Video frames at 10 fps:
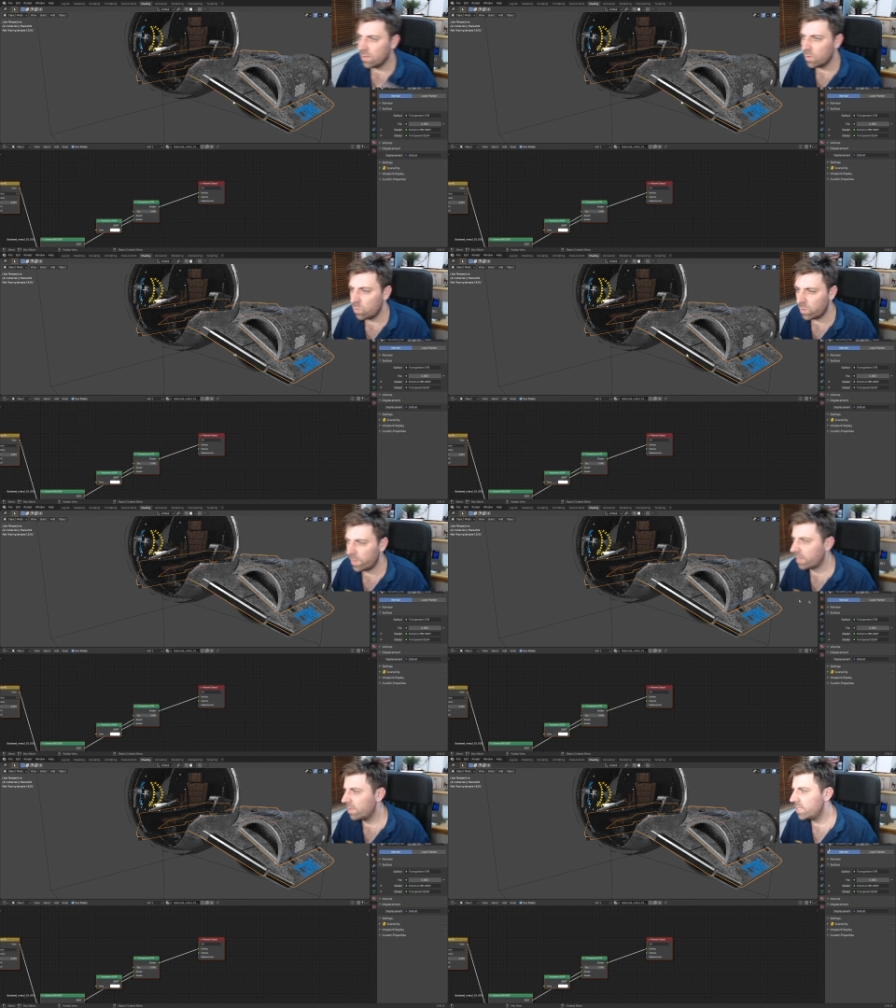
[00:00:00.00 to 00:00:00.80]
What
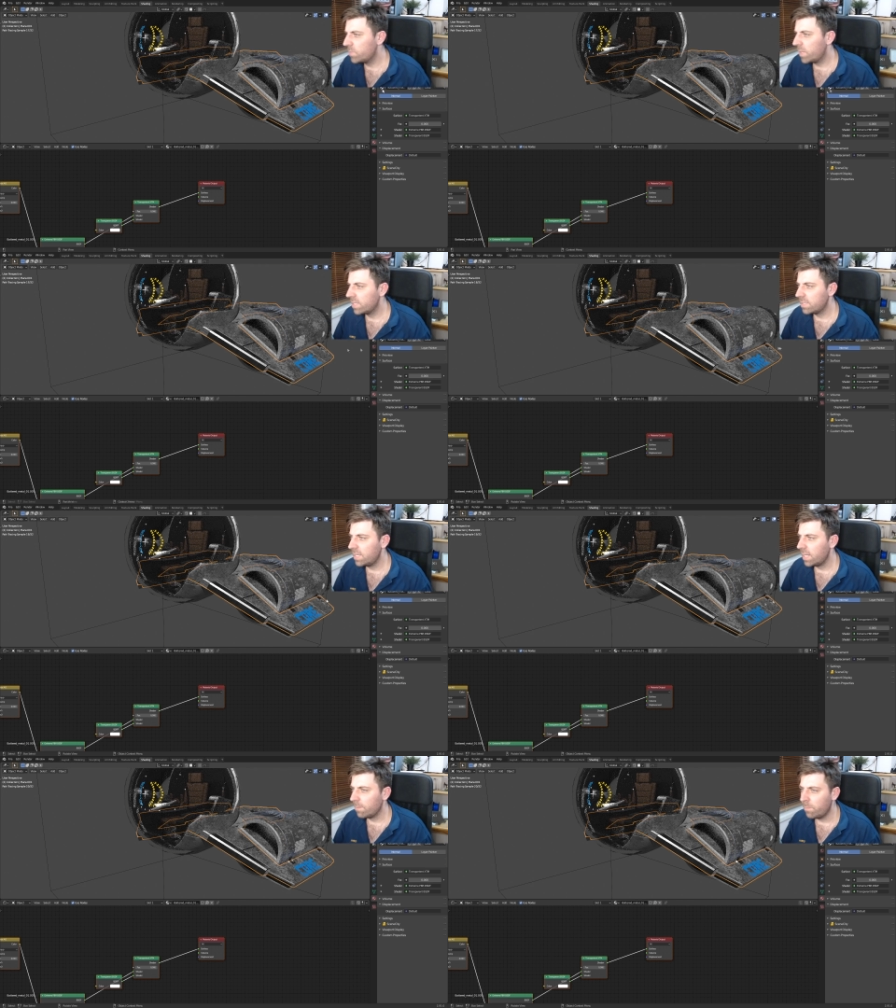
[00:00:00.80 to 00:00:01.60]
about on this piece
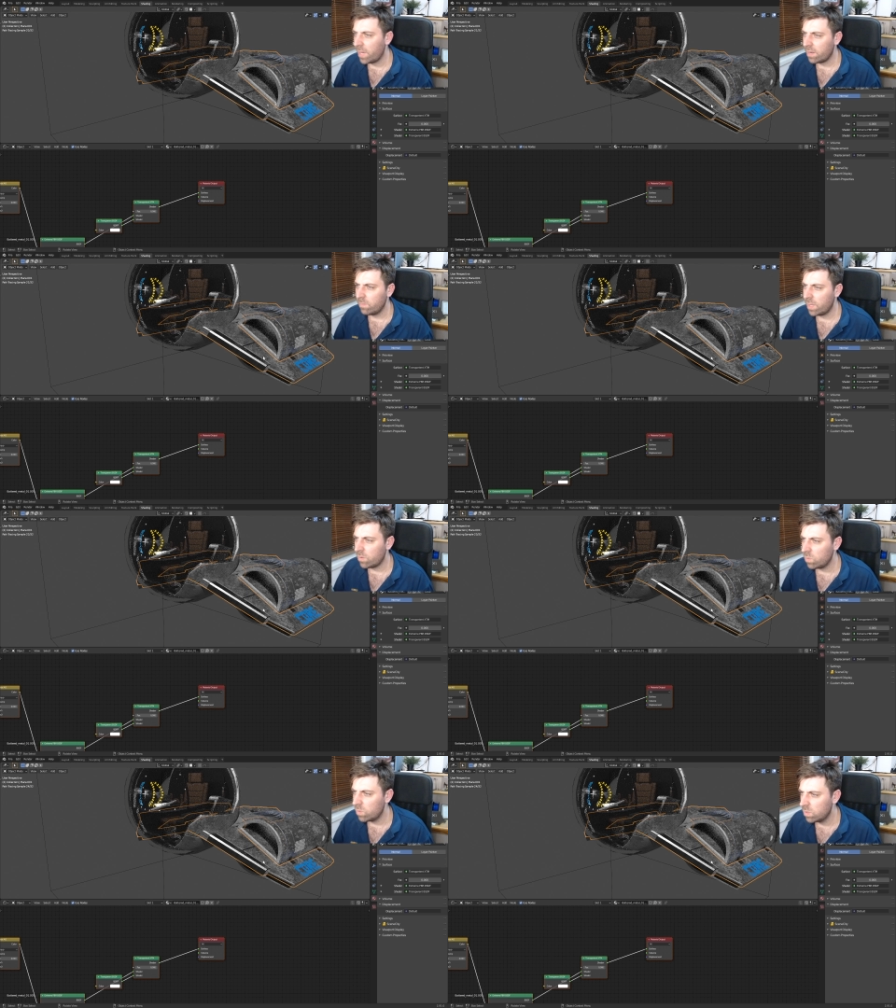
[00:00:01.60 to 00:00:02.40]
here? Battered metal.